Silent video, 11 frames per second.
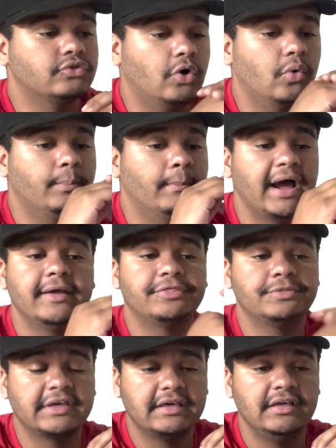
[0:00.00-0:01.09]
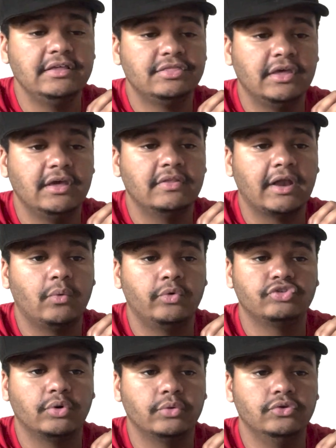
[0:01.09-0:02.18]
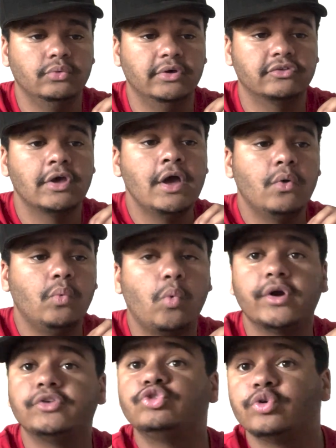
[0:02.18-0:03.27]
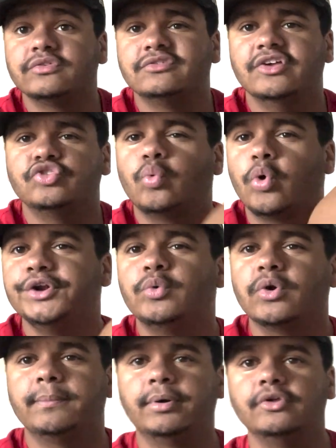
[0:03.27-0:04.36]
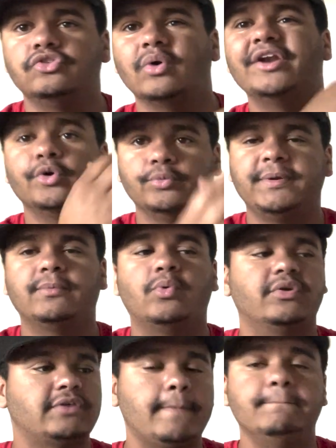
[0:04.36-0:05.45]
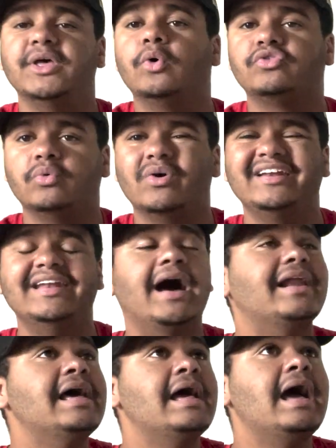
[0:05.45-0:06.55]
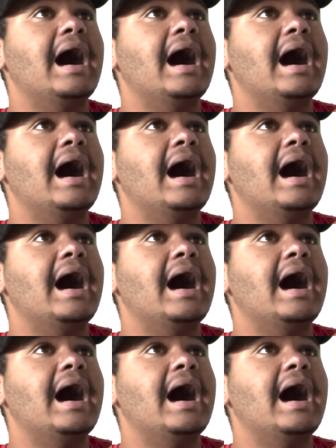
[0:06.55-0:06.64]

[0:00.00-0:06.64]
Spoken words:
So my key thing that I want to share with you is, what is your intention? What do you want to put it to? I know people want to say bills and whatnot.